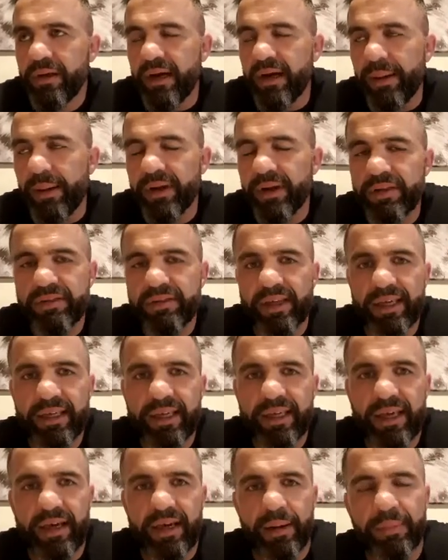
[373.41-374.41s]
I'm gonna say
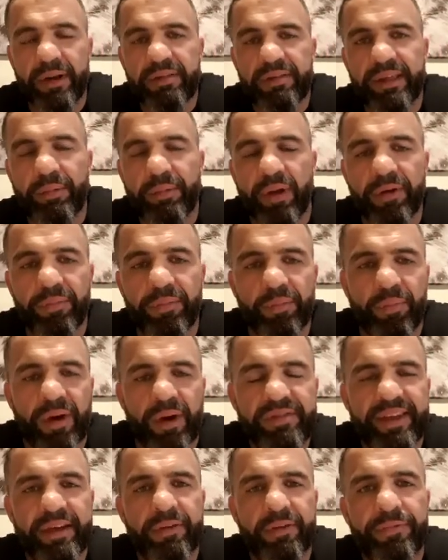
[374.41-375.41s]
my
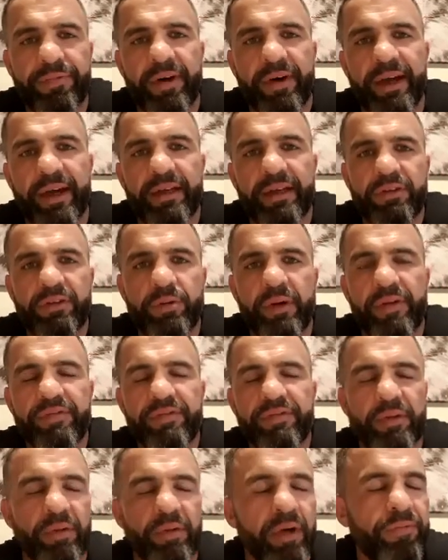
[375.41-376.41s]
second fight in
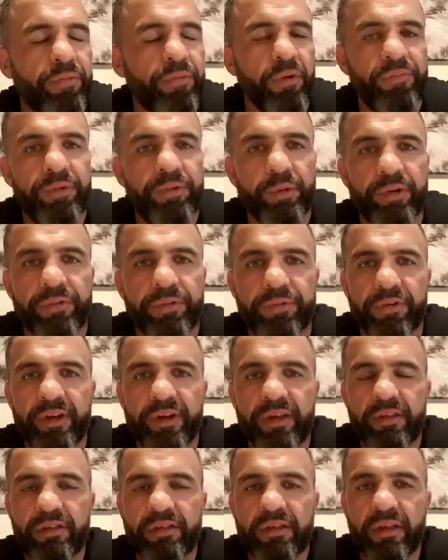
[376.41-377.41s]
UFC when I fought Phil
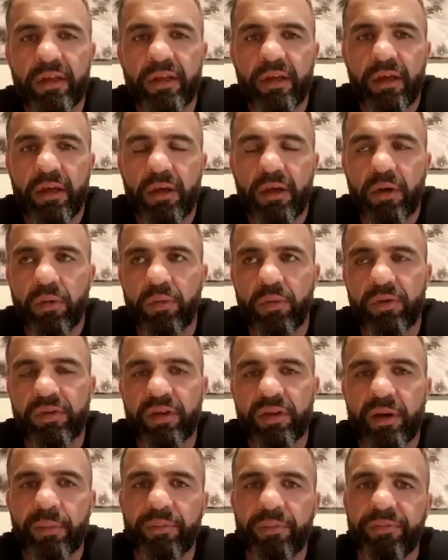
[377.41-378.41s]
DeFries was
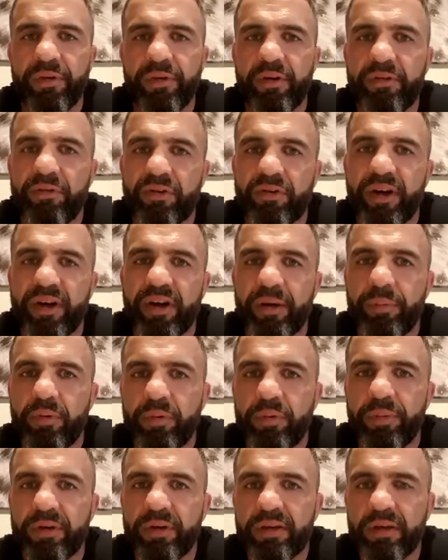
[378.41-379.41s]
very
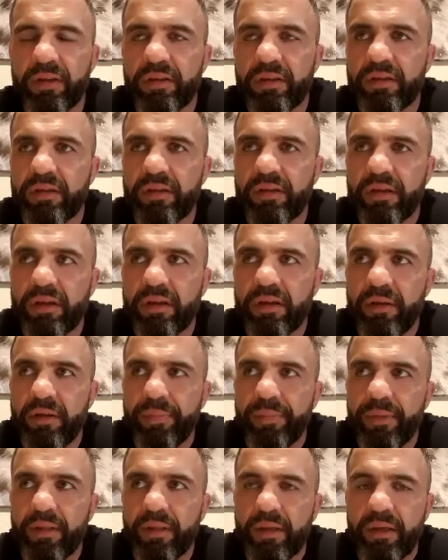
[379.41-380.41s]
regrettable because
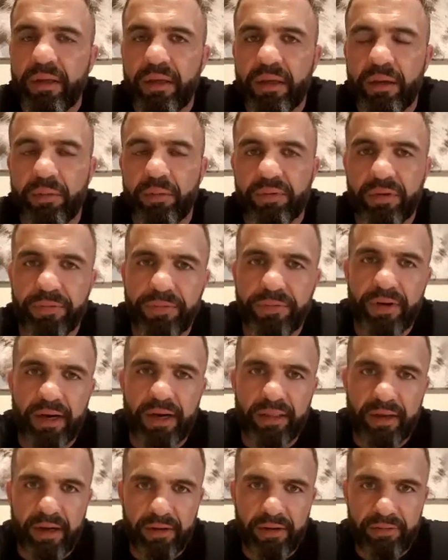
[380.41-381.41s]
it was a fight
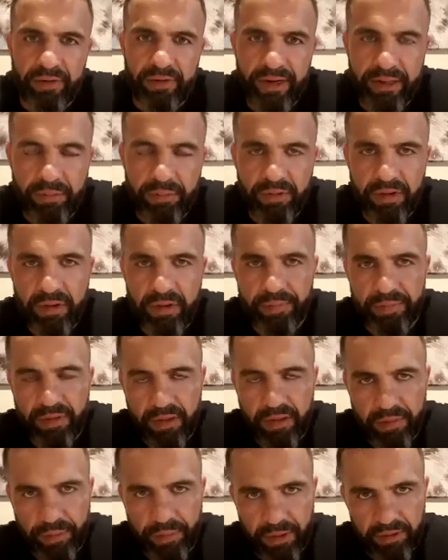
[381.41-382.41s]
that I really was
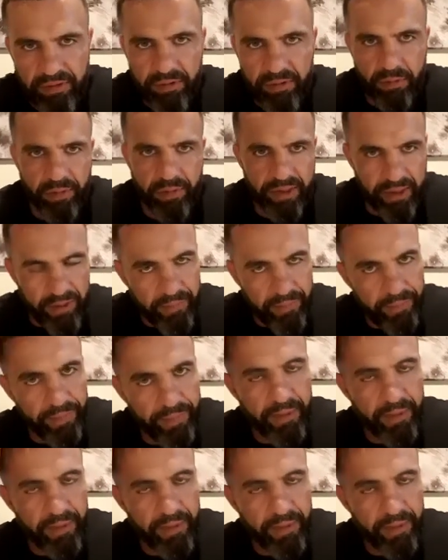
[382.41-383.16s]
supposed to win,